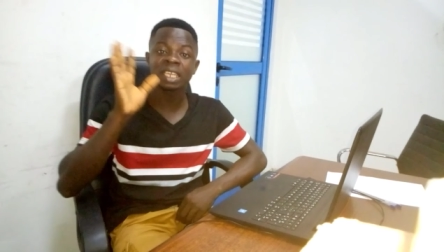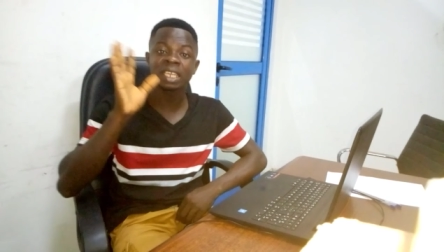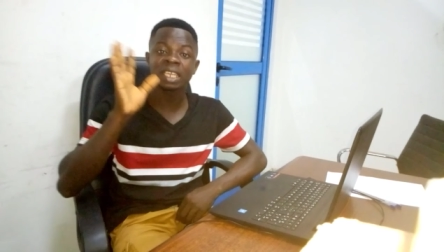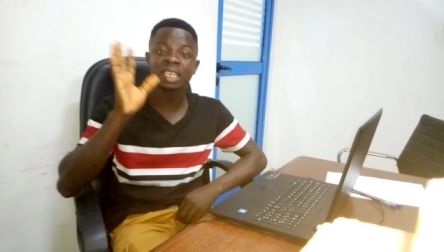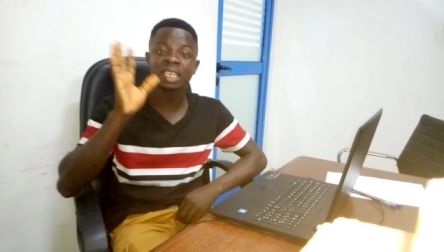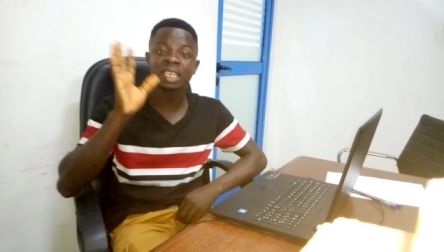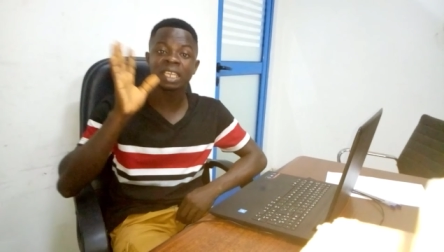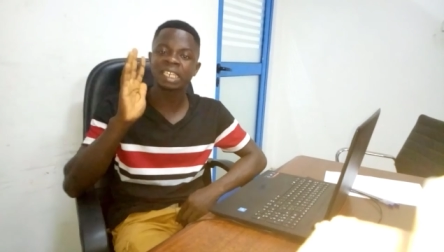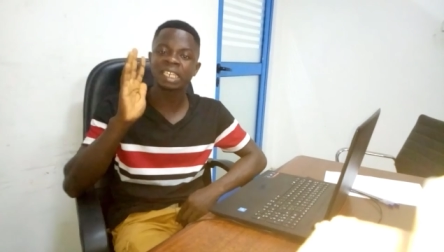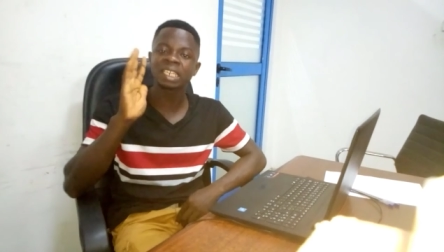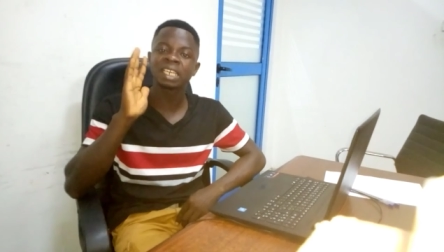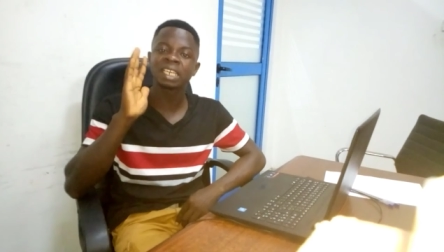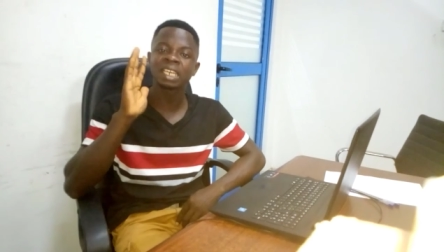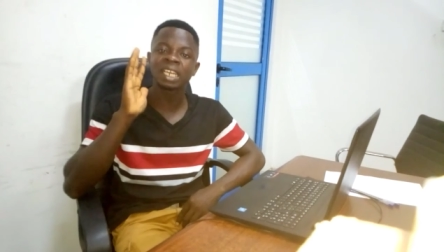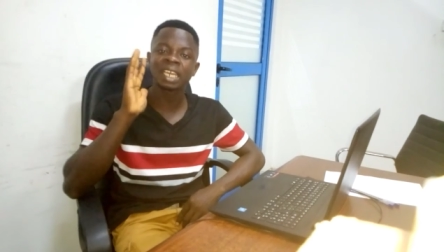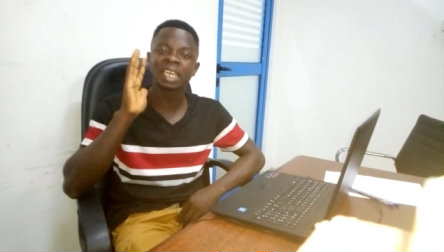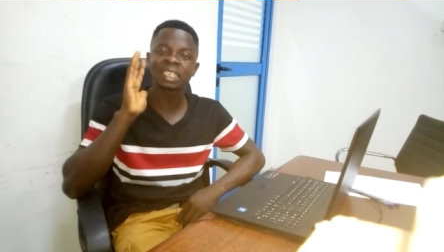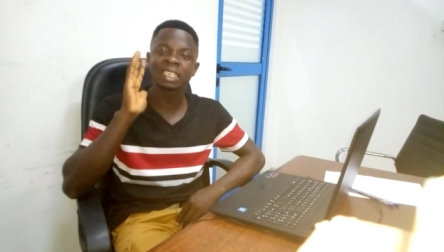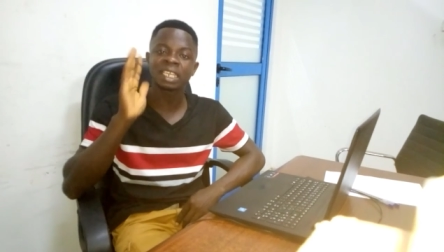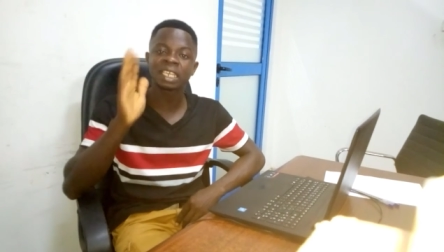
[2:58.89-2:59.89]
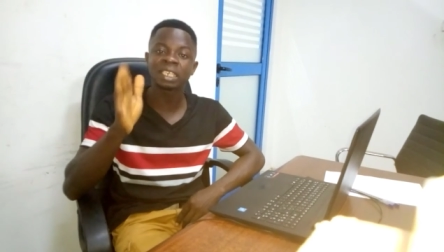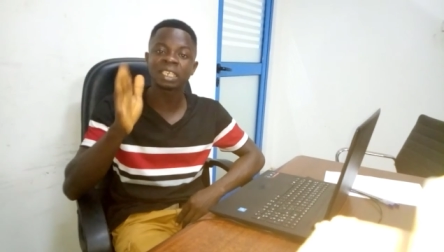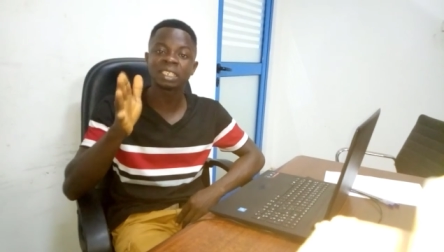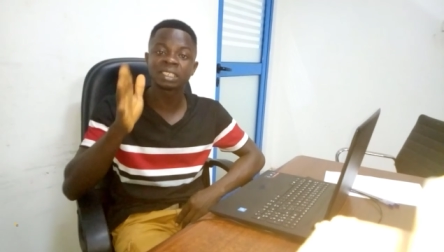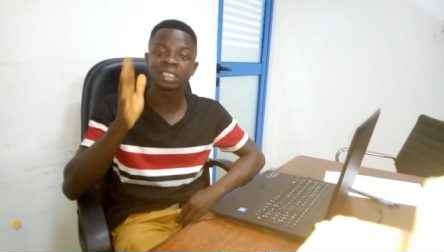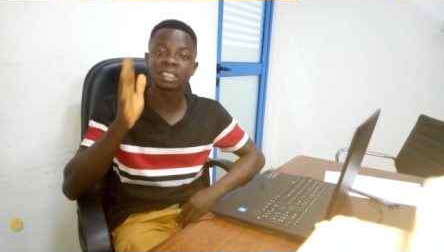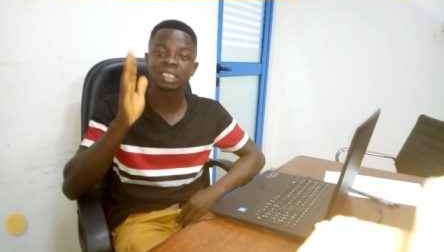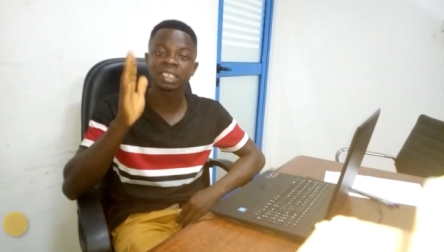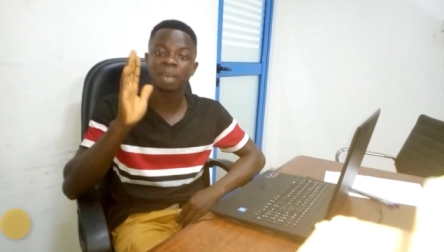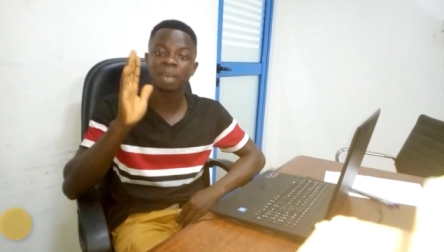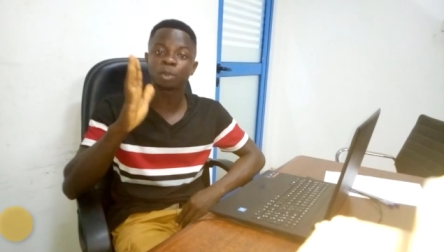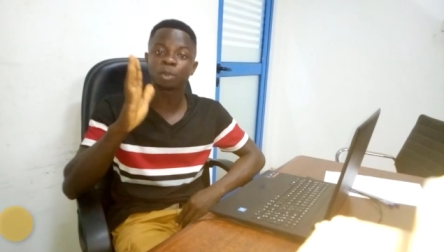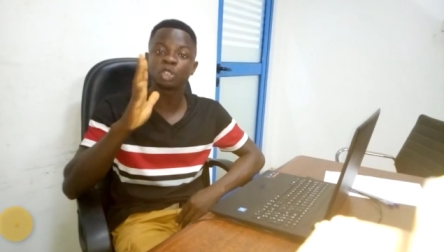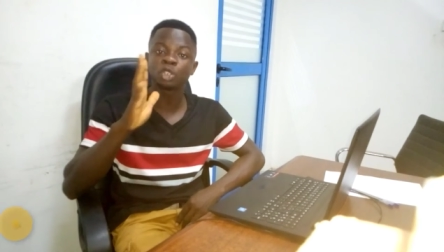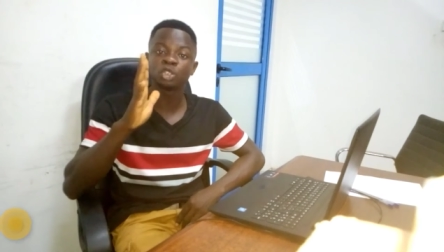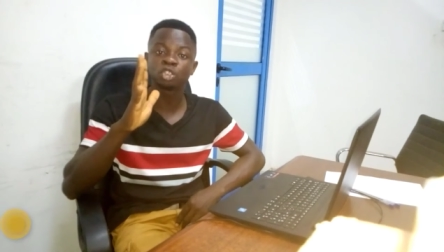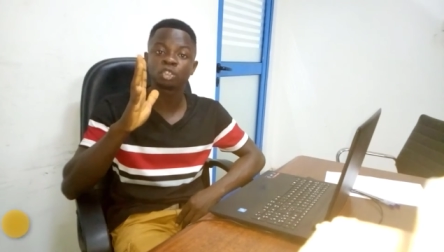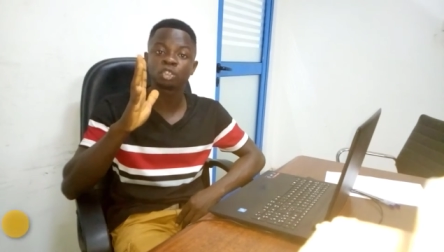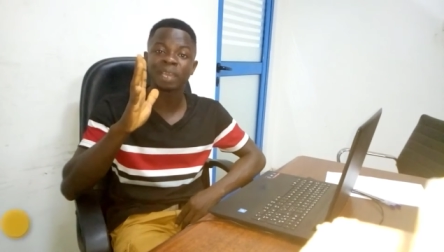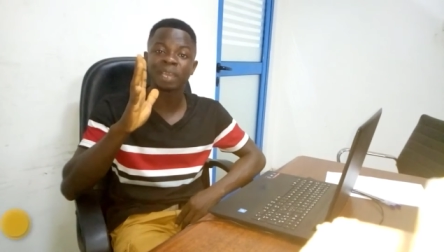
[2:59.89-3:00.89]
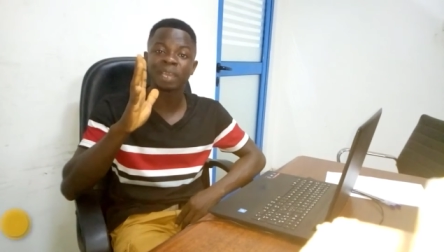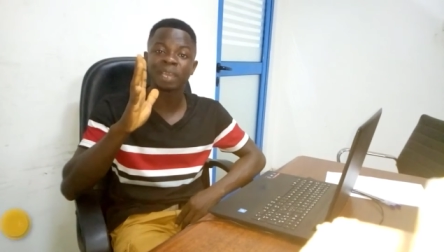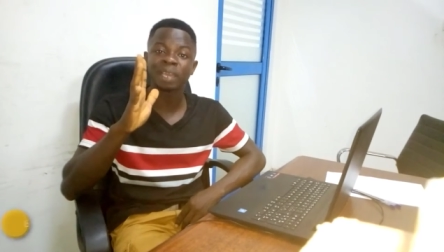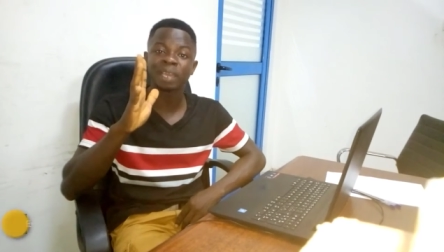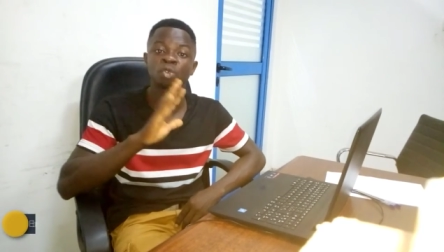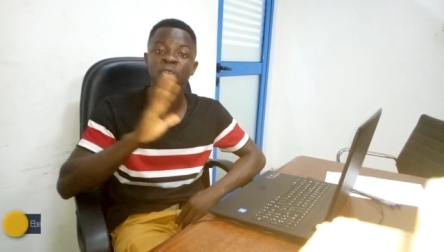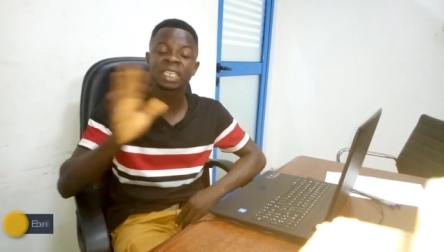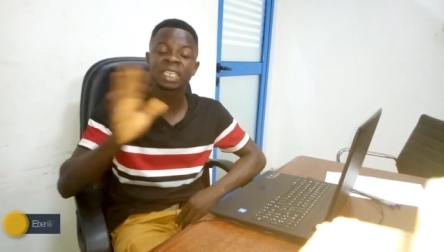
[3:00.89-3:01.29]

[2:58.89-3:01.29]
it's fun. I upload something. I upload, and